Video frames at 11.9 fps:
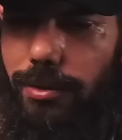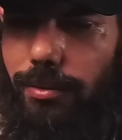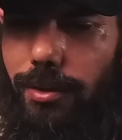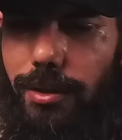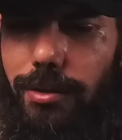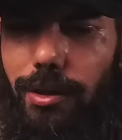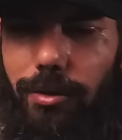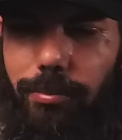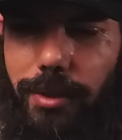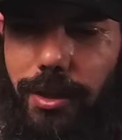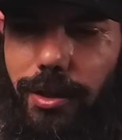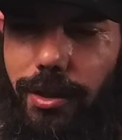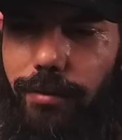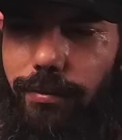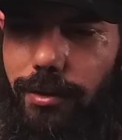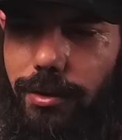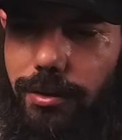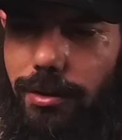already, so I might not have a
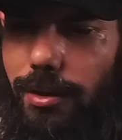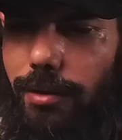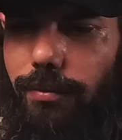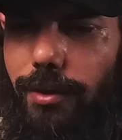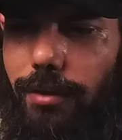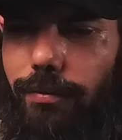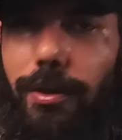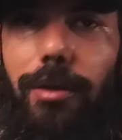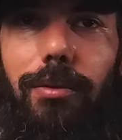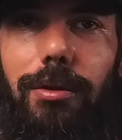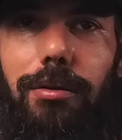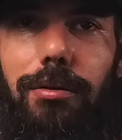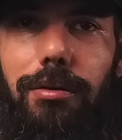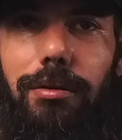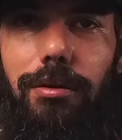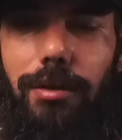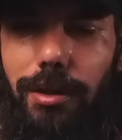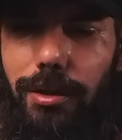link to that. If I can find one,
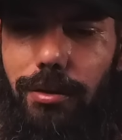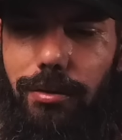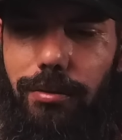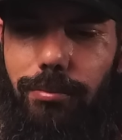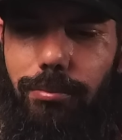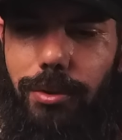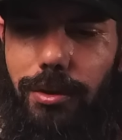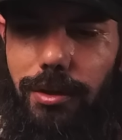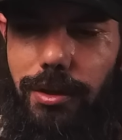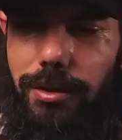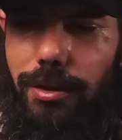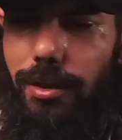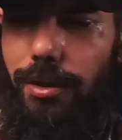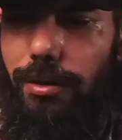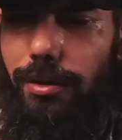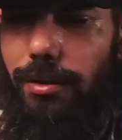I'll put a link to that.